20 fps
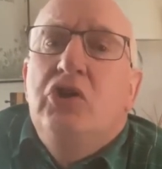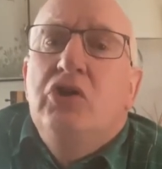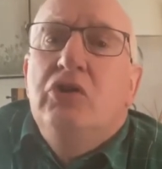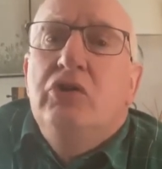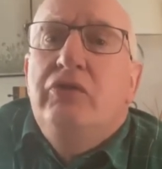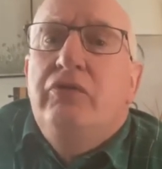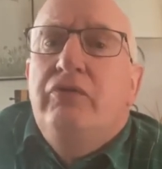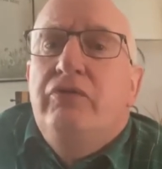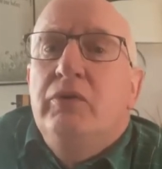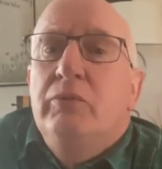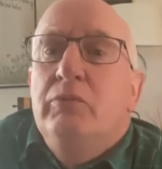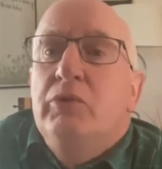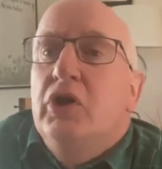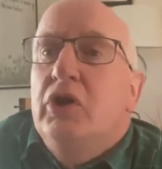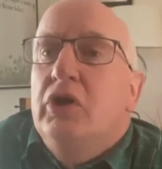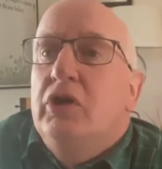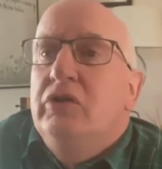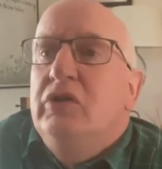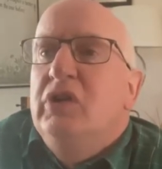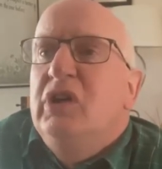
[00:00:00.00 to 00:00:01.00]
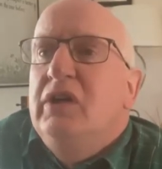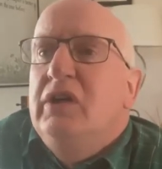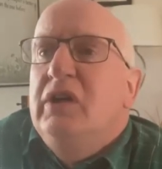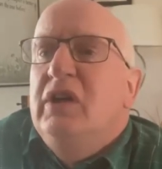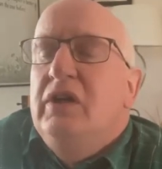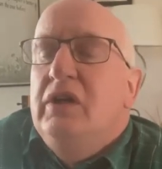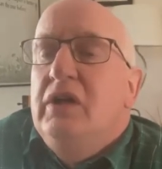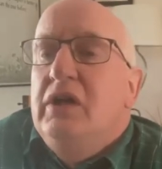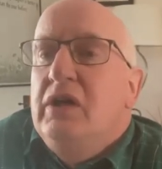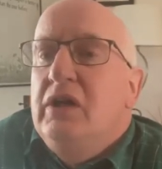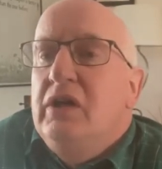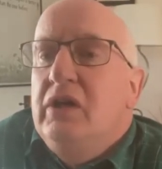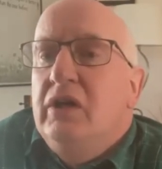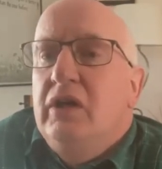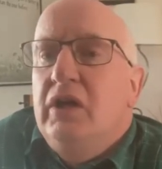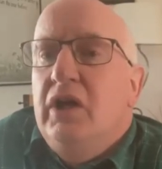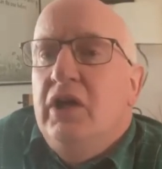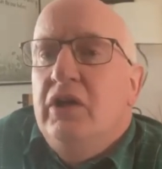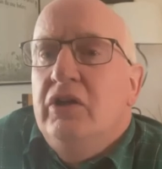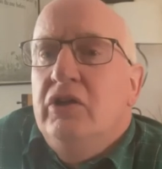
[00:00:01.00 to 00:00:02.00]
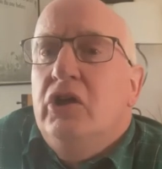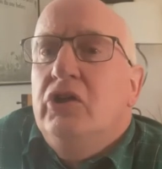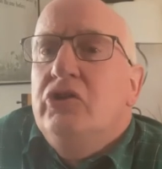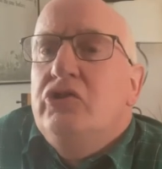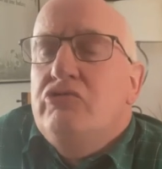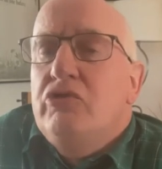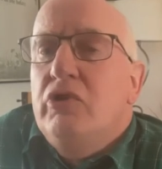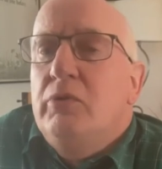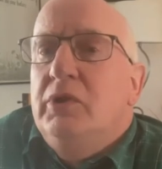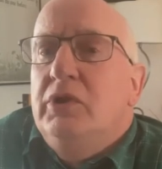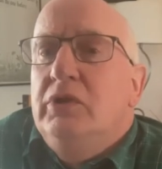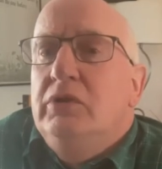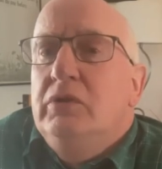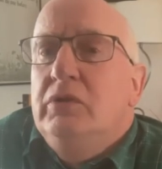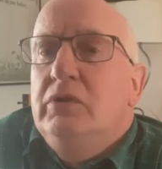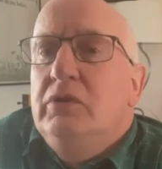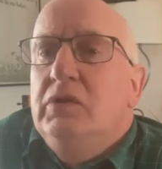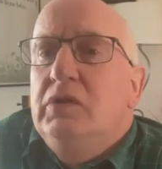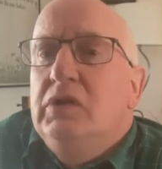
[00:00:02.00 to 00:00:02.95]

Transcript: good from God and not trouble?